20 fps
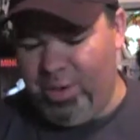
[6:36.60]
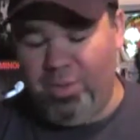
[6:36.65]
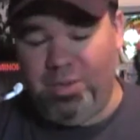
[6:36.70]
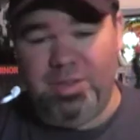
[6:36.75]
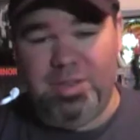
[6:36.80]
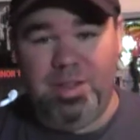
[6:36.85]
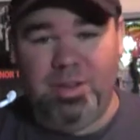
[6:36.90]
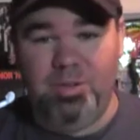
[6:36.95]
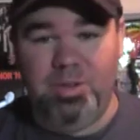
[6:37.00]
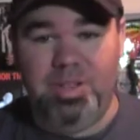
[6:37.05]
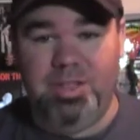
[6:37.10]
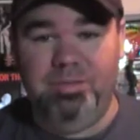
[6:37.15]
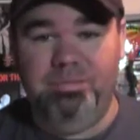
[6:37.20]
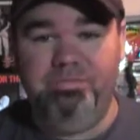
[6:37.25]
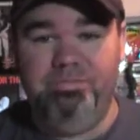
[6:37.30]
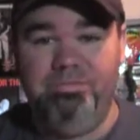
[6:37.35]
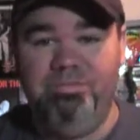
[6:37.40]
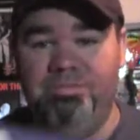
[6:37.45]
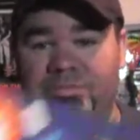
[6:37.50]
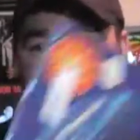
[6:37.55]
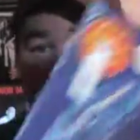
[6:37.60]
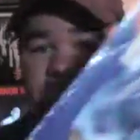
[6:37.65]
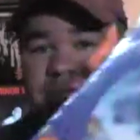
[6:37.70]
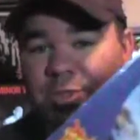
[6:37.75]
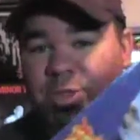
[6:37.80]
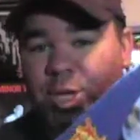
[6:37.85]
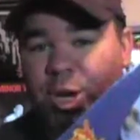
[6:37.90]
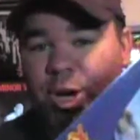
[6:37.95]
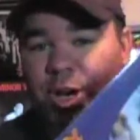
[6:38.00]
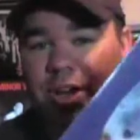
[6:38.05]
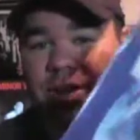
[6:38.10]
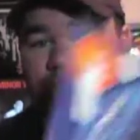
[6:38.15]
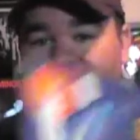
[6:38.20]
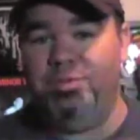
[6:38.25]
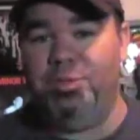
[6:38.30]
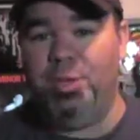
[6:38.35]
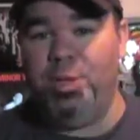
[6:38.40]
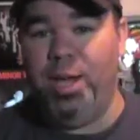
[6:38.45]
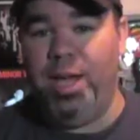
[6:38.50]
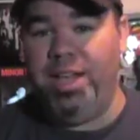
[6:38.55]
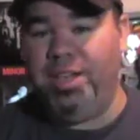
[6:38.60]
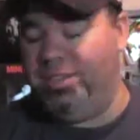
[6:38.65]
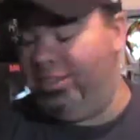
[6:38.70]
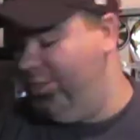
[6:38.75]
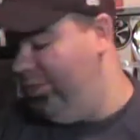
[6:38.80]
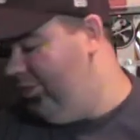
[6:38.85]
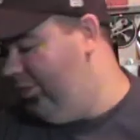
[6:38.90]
And I was like, "Well, sorry, too late."